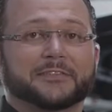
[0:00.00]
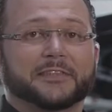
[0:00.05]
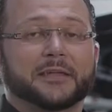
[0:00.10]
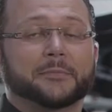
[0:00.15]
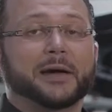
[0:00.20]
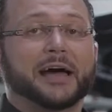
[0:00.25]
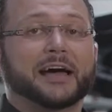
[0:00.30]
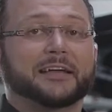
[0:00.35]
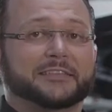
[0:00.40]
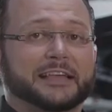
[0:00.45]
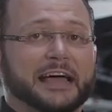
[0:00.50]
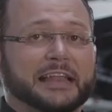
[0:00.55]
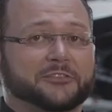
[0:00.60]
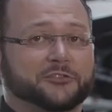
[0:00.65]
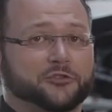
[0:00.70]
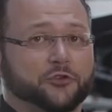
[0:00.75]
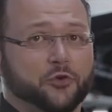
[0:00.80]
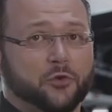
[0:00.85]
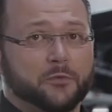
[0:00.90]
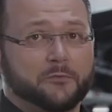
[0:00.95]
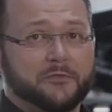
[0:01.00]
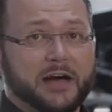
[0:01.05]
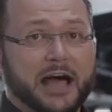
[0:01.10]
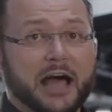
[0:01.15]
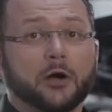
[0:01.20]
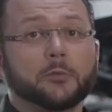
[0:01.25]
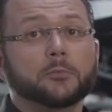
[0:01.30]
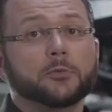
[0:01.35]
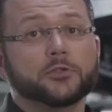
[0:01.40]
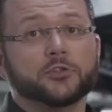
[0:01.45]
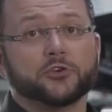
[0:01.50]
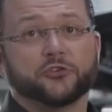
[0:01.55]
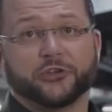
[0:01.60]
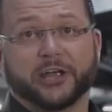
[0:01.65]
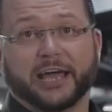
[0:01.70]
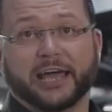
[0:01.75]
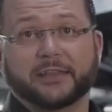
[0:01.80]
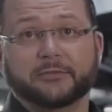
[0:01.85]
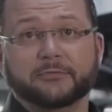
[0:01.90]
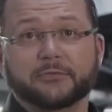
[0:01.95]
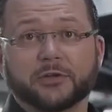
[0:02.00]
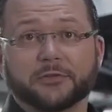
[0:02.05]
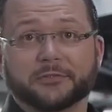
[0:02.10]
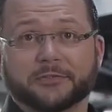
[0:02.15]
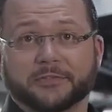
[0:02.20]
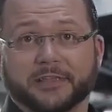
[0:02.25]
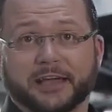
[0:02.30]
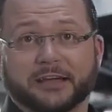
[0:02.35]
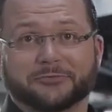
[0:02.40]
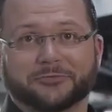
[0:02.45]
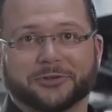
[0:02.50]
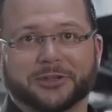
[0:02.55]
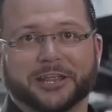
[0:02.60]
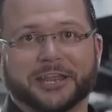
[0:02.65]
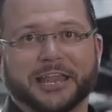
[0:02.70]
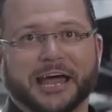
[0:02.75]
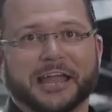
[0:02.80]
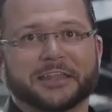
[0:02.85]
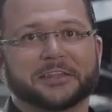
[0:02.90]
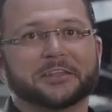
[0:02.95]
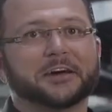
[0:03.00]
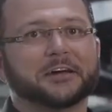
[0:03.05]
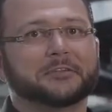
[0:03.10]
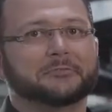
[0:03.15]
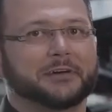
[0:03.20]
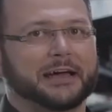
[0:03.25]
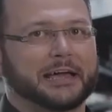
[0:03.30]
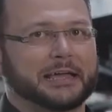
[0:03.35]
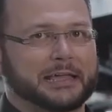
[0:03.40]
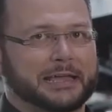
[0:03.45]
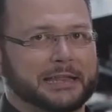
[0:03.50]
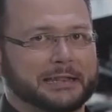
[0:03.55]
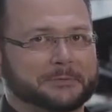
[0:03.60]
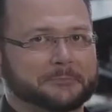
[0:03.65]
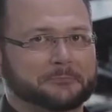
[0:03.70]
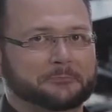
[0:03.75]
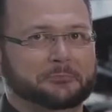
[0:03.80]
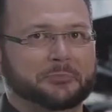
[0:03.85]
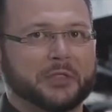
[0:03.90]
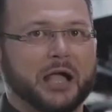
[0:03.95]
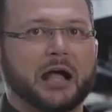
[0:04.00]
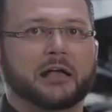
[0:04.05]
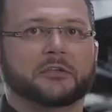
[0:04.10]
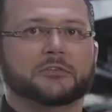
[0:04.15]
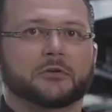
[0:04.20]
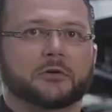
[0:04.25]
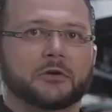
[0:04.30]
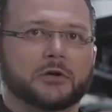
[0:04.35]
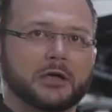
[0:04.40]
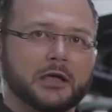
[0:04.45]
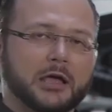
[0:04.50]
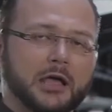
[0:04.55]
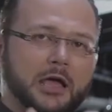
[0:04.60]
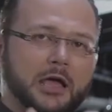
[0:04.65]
of backup power. Why do we distinguish this from other variants? Well,